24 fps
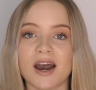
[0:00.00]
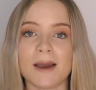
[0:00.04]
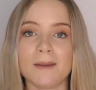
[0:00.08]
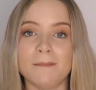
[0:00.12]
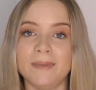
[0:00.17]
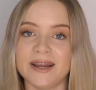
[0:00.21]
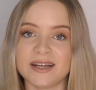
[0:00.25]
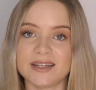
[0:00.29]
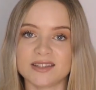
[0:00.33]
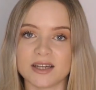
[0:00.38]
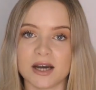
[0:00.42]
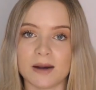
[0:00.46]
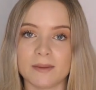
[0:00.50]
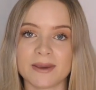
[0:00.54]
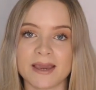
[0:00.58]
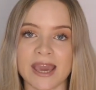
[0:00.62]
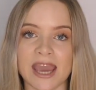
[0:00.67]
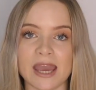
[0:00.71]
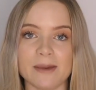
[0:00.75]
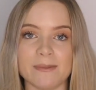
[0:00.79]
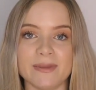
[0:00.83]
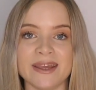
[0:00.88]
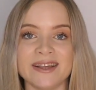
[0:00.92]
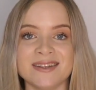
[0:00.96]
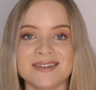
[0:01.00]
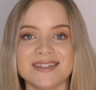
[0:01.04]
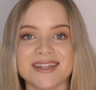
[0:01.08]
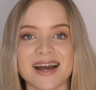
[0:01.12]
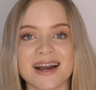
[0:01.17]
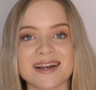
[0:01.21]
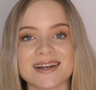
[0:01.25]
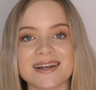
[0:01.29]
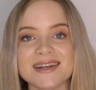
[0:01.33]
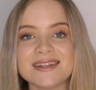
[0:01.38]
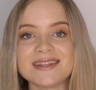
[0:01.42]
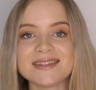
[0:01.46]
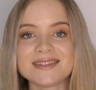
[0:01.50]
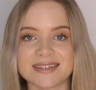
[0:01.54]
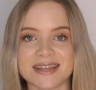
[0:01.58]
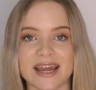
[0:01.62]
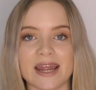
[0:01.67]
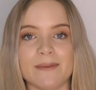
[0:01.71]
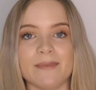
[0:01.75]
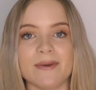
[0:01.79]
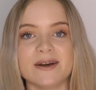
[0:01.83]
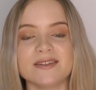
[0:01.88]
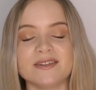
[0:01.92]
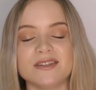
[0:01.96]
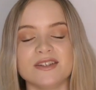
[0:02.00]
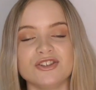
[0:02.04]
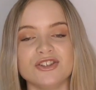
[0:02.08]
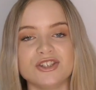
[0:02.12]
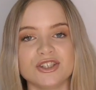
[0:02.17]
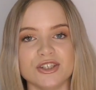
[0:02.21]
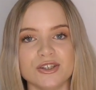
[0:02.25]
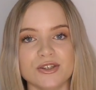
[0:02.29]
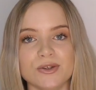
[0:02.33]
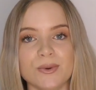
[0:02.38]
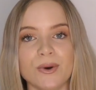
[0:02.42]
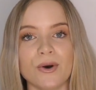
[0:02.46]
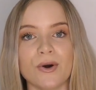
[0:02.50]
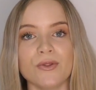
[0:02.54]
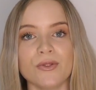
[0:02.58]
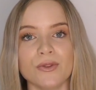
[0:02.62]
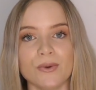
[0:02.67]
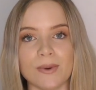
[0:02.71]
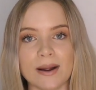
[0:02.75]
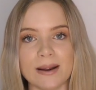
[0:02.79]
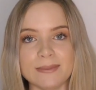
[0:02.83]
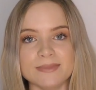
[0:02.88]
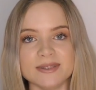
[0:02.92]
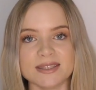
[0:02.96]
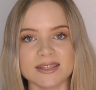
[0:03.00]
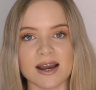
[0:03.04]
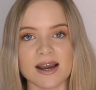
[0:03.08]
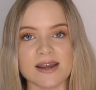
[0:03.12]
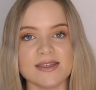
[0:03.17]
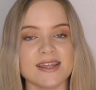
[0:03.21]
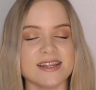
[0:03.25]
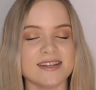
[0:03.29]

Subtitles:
I picked up came exactly the same as the shoe on the website.